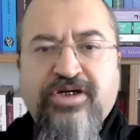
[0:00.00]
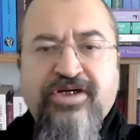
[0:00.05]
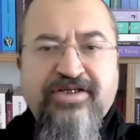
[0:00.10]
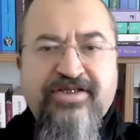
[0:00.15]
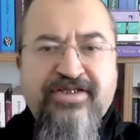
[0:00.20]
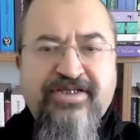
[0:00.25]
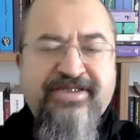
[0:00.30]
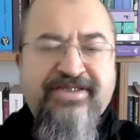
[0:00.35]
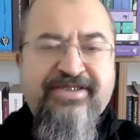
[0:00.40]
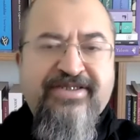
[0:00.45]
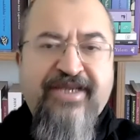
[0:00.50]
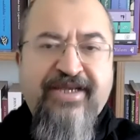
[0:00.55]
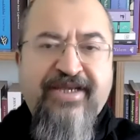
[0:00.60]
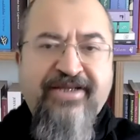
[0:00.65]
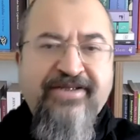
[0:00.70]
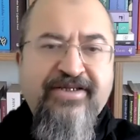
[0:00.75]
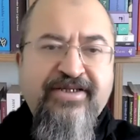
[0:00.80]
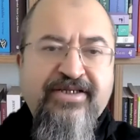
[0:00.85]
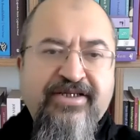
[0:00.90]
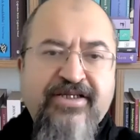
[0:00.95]
this
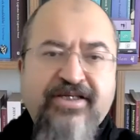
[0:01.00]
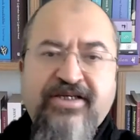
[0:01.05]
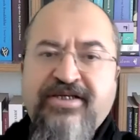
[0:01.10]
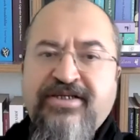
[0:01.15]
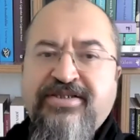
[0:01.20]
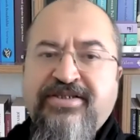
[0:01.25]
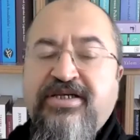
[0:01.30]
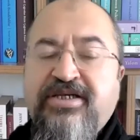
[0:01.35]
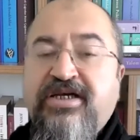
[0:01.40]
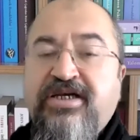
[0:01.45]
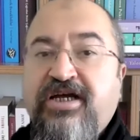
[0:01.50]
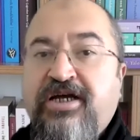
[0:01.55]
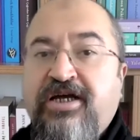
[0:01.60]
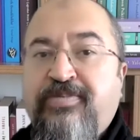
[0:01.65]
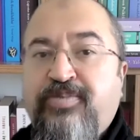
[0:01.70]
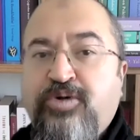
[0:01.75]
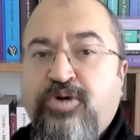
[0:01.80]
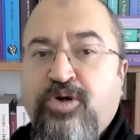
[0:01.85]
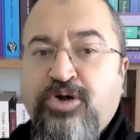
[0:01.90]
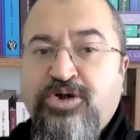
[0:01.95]
technique is a
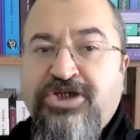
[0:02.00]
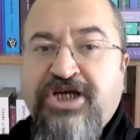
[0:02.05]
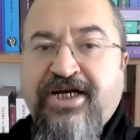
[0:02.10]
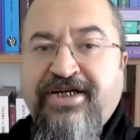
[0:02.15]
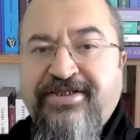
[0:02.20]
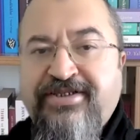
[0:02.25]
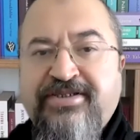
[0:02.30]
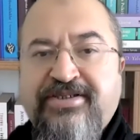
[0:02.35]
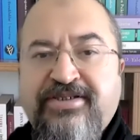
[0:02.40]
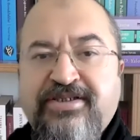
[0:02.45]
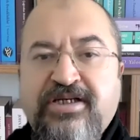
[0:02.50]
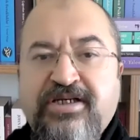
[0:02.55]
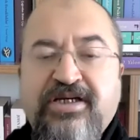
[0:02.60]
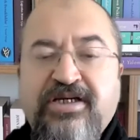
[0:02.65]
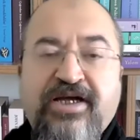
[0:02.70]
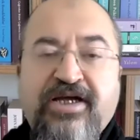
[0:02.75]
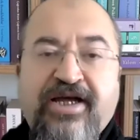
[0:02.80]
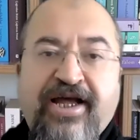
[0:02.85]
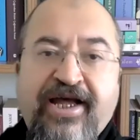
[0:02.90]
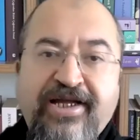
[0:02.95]
projected
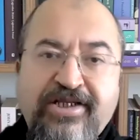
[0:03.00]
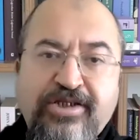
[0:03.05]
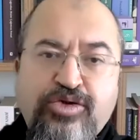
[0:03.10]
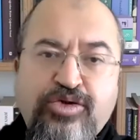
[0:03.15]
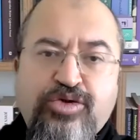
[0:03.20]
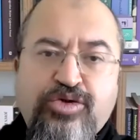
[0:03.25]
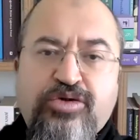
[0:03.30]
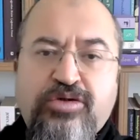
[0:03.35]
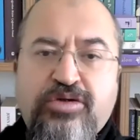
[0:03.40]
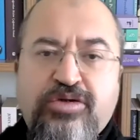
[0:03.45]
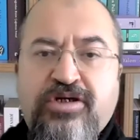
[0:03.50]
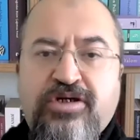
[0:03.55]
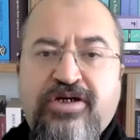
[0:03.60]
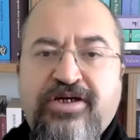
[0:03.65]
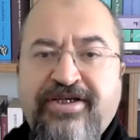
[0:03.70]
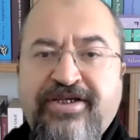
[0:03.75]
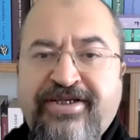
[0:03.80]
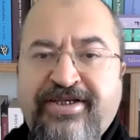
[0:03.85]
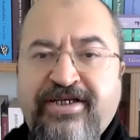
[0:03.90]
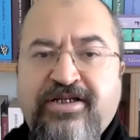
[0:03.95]
annual
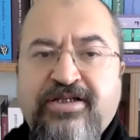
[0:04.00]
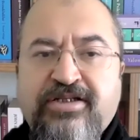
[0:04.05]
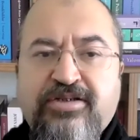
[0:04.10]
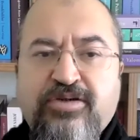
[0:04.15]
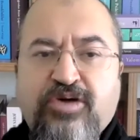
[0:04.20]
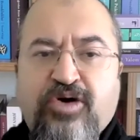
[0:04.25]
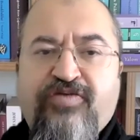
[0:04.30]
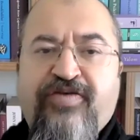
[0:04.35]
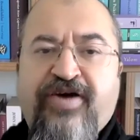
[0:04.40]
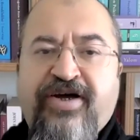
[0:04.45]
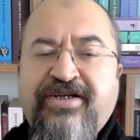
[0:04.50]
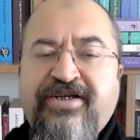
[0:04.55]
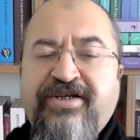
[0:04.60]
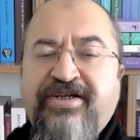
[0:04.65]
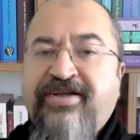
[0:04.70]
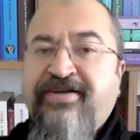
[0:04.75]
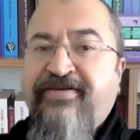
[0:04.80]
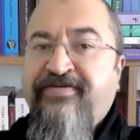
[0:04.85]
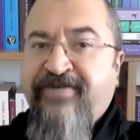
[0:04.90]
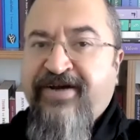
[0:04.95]
yield of an
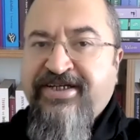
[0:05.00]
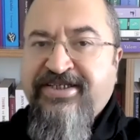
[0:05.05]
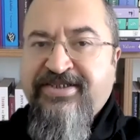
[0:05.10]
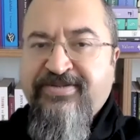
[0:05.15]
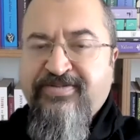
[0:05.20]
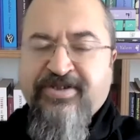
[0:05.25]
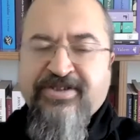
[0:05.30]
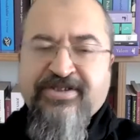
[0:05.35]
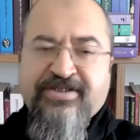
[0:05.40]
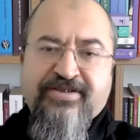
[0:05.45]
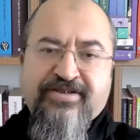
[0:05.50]
investment.